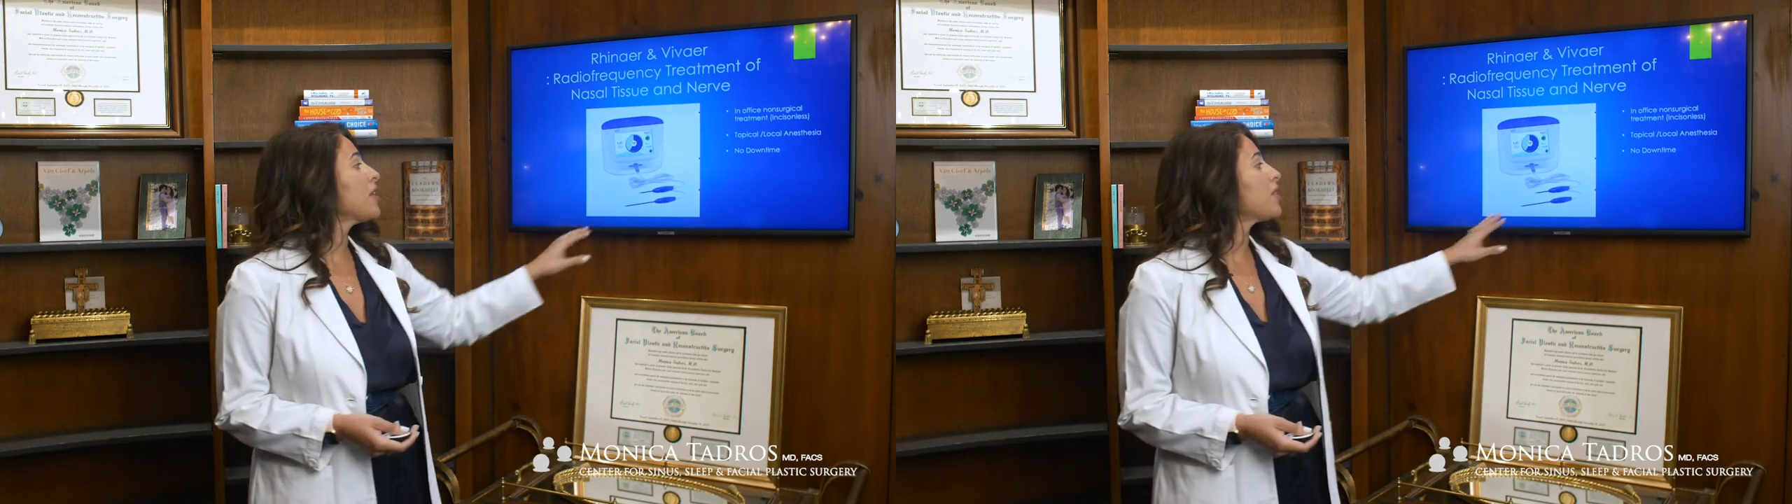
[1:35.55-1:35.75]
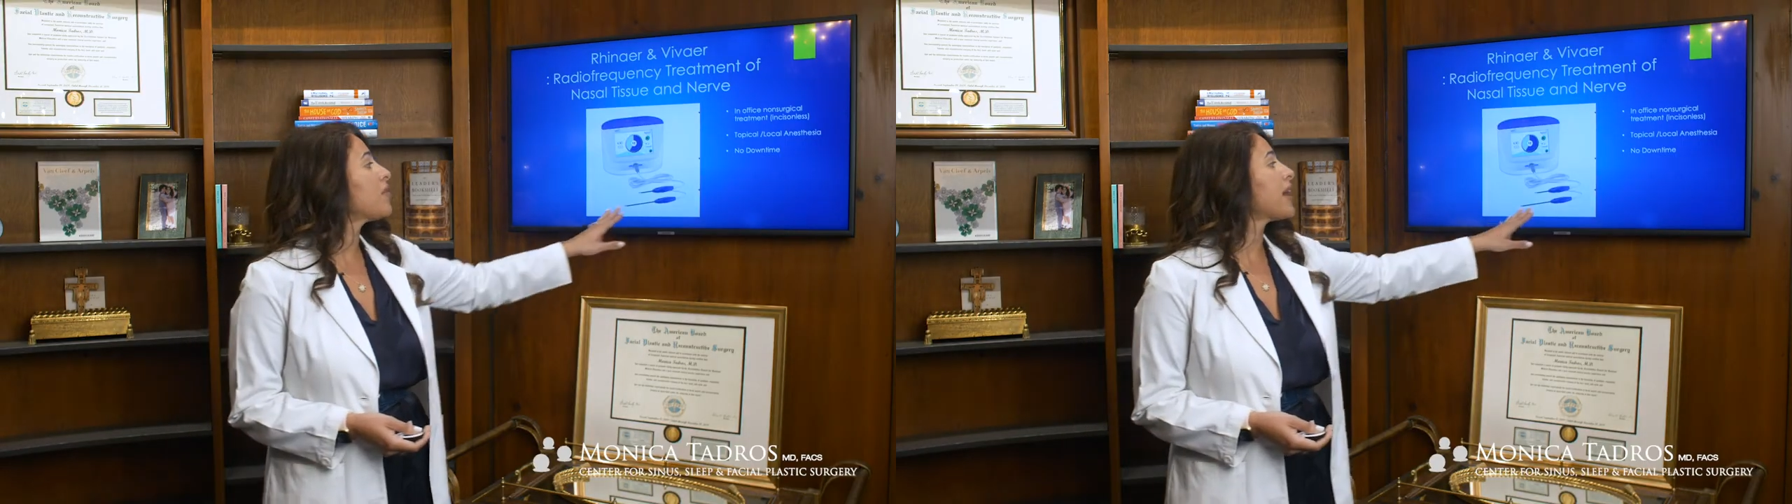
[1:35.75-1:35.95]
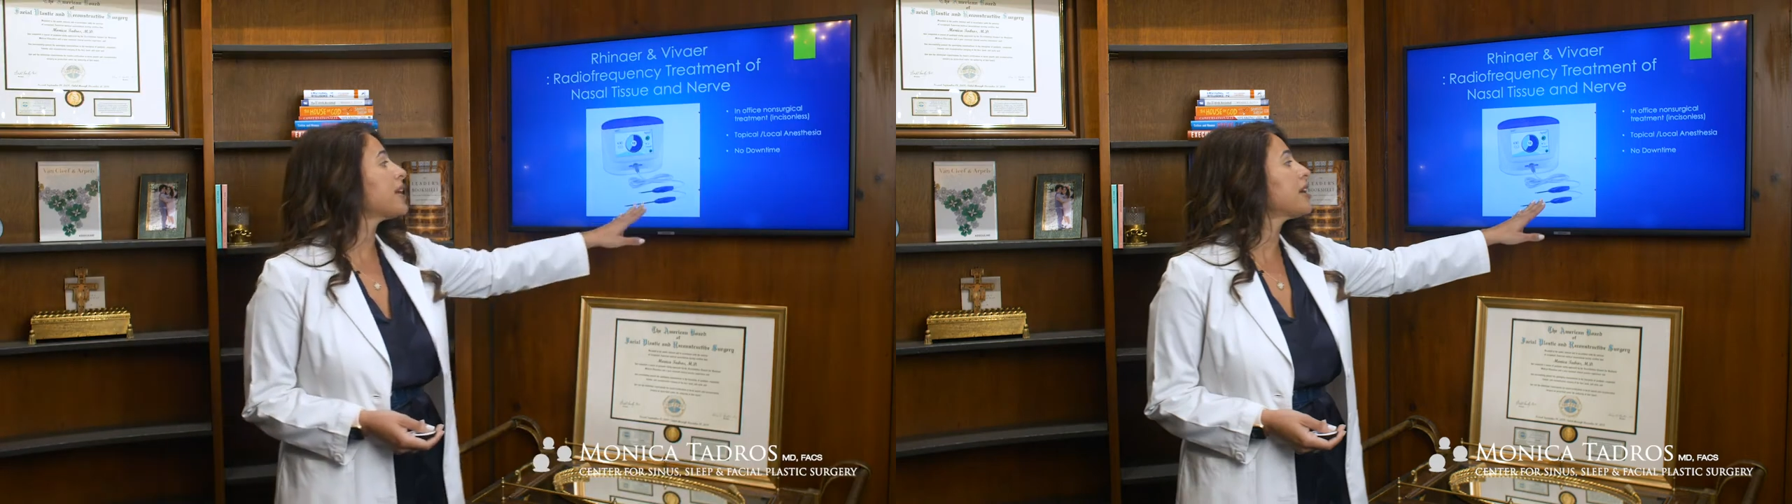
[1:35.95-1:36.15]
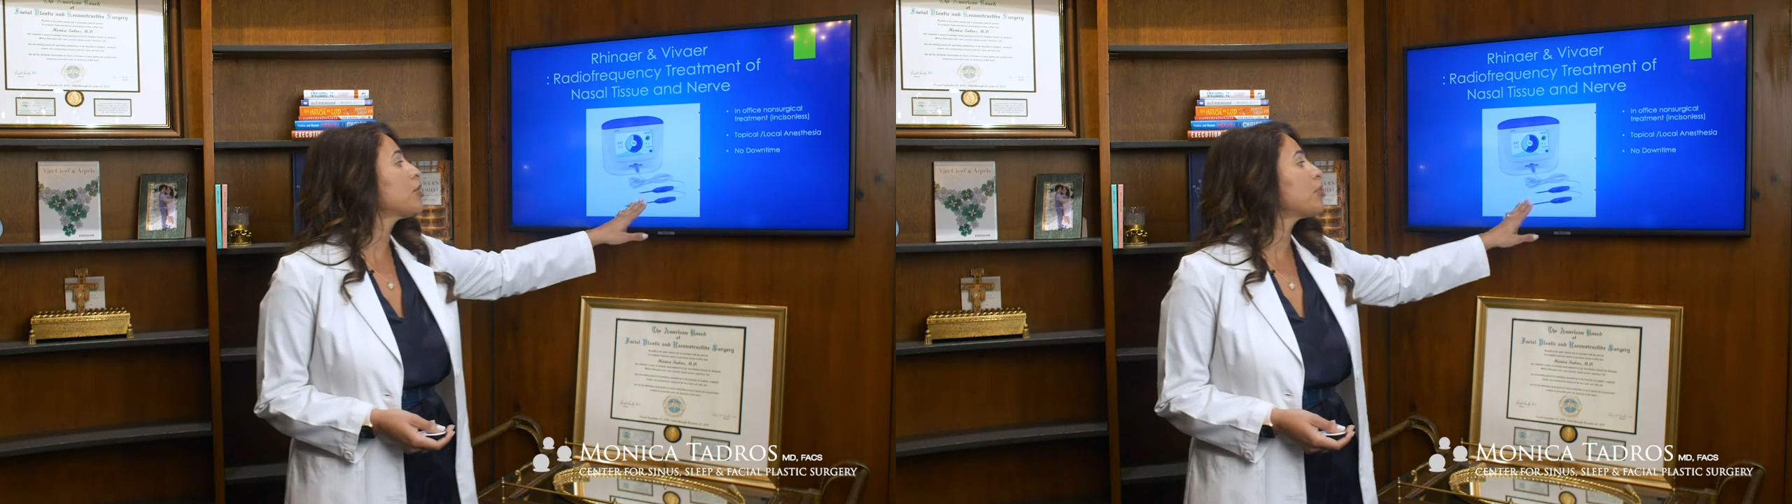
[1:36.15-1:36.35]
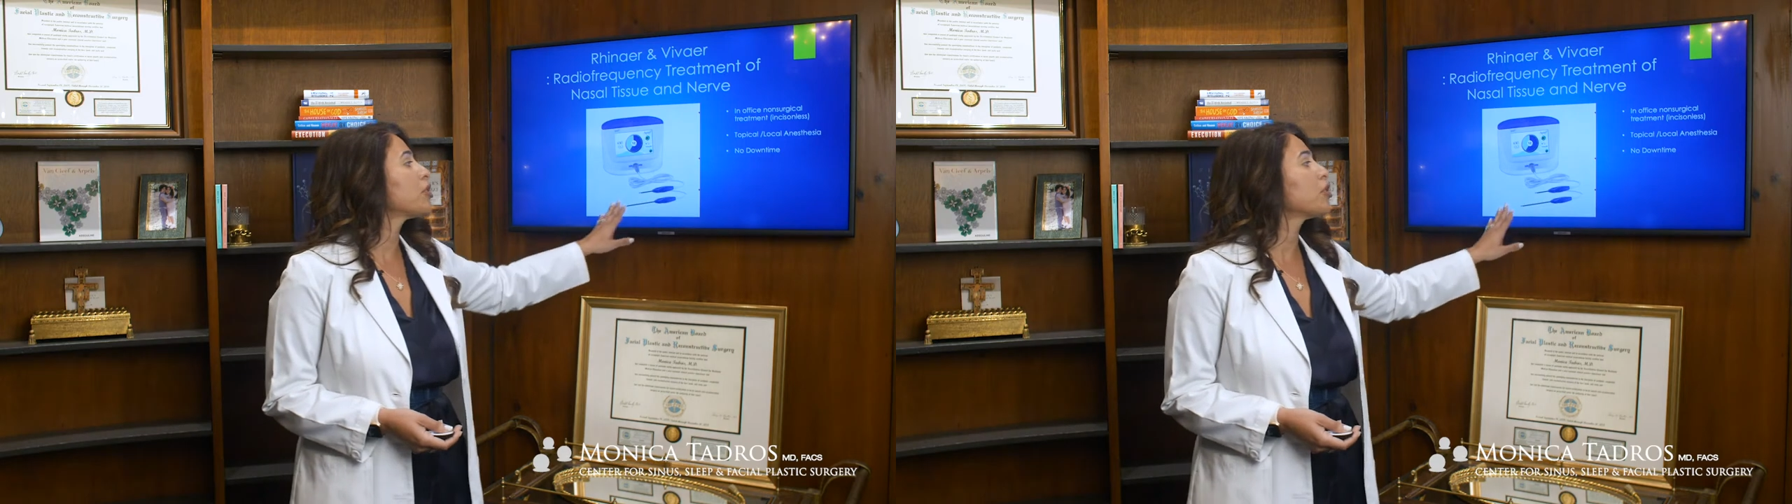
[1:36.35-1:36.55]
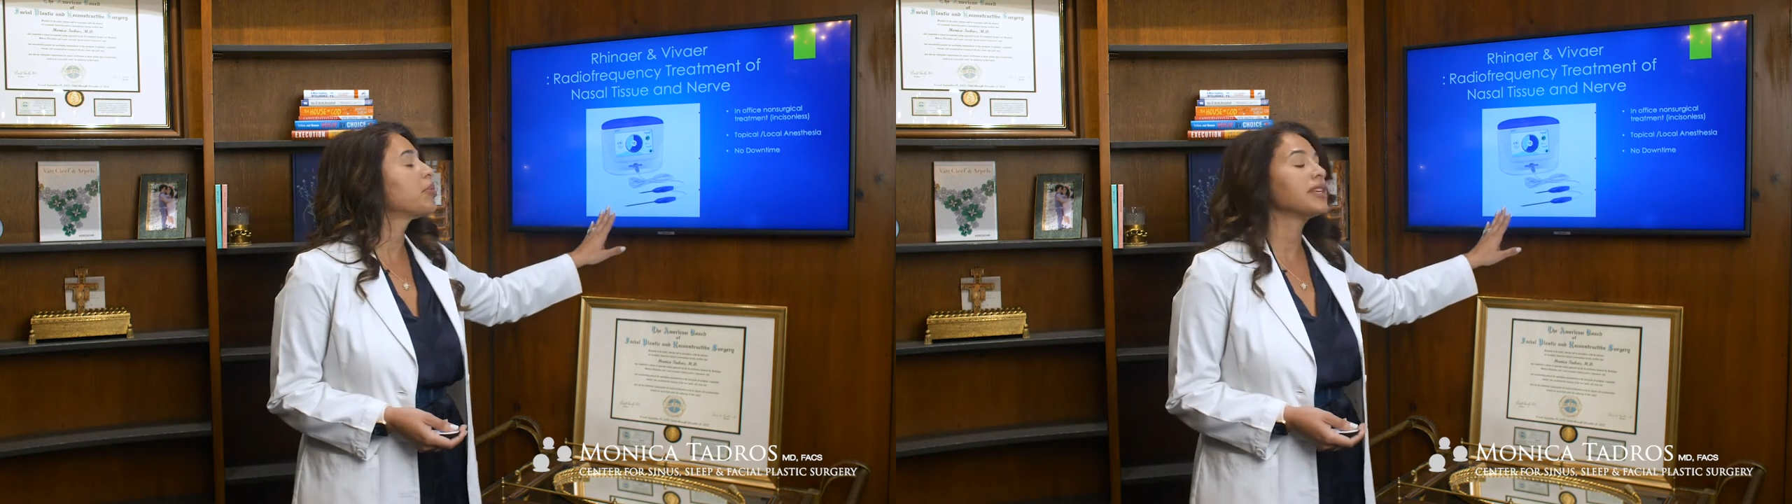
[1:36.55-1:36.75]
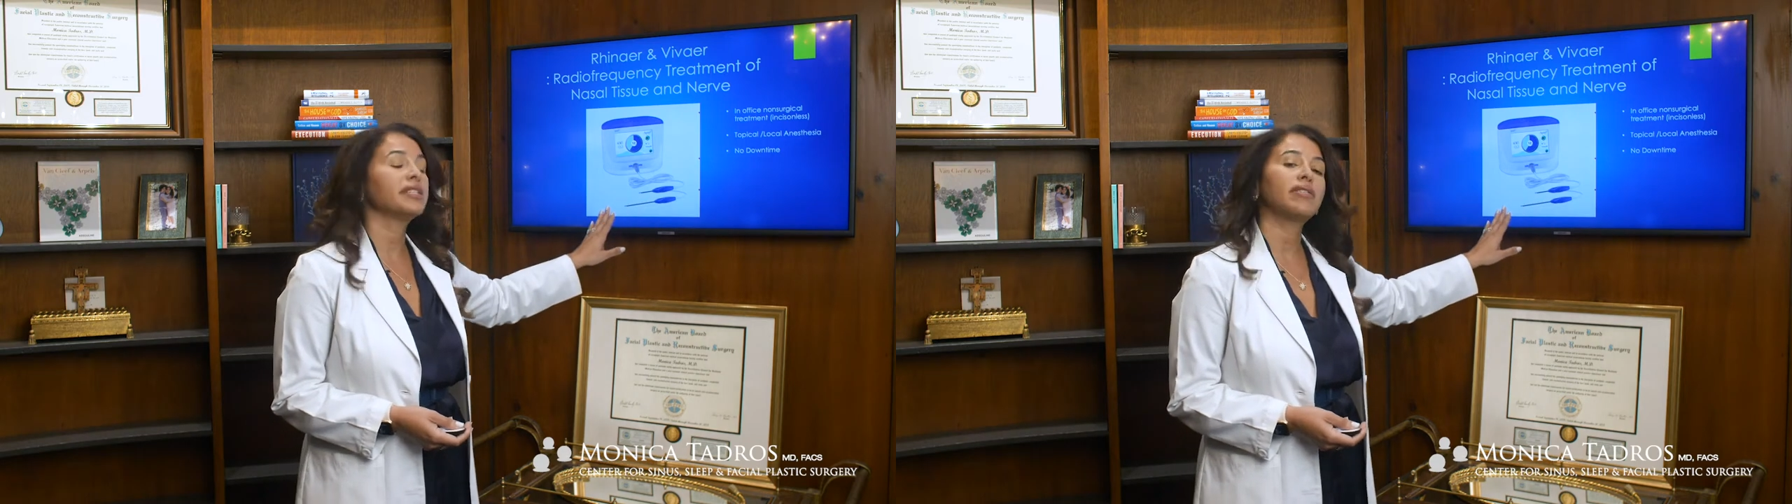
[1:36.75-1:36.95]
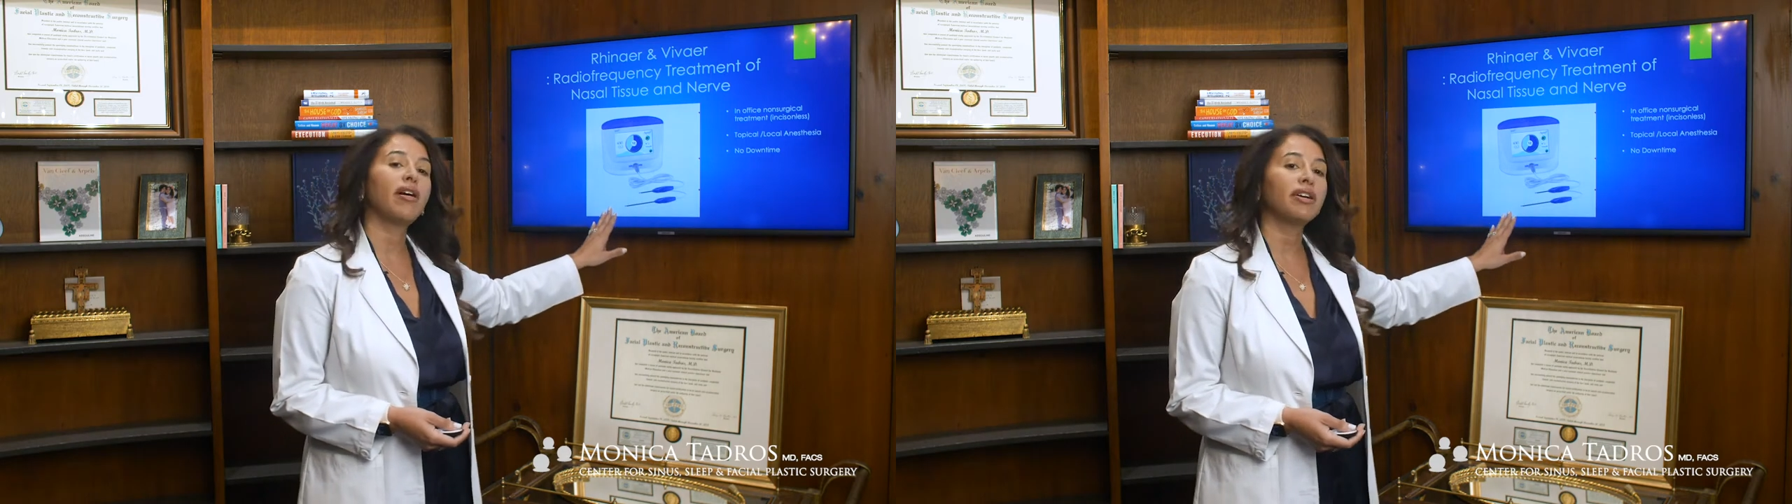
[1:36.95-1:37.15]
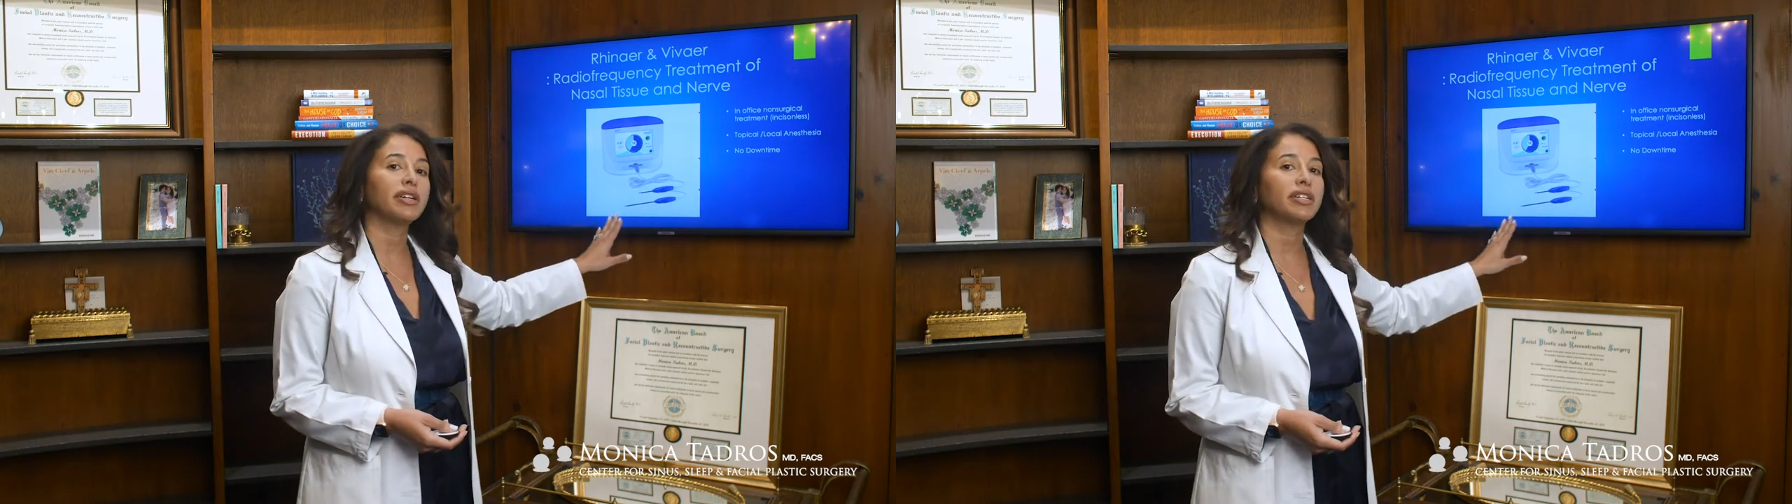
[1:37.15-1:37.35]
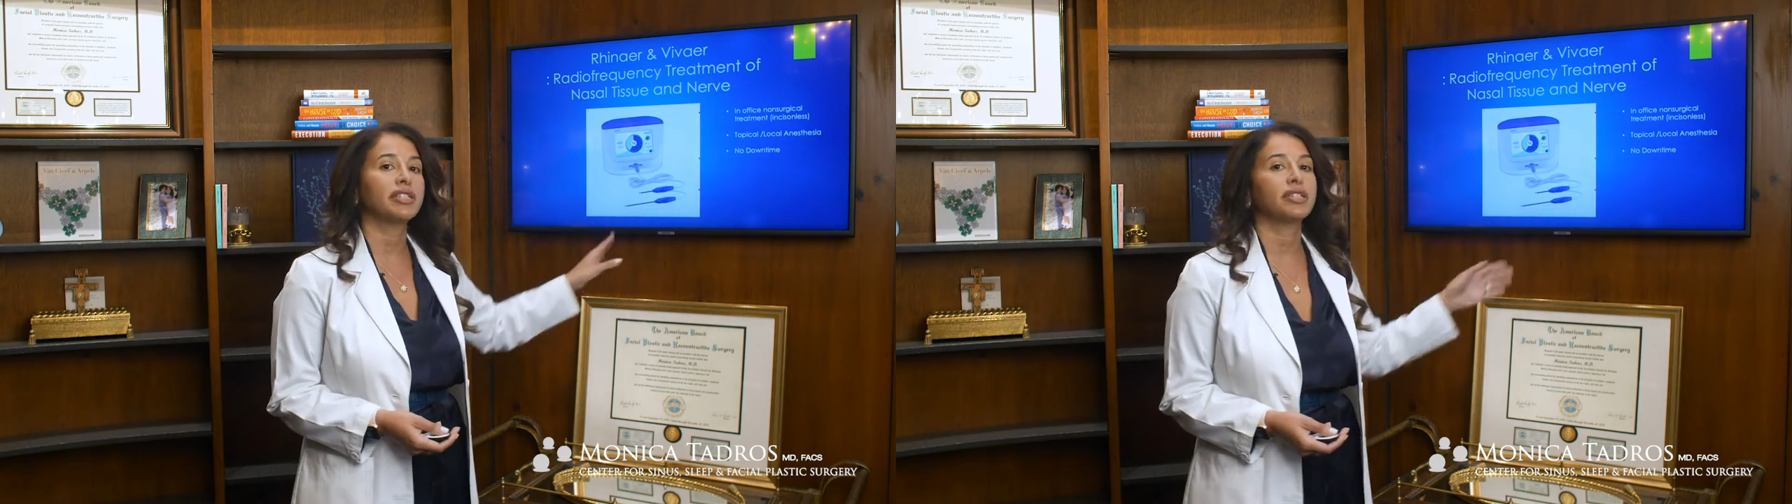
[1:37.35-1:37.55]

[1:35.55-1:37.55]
The RhinAer probe is longer,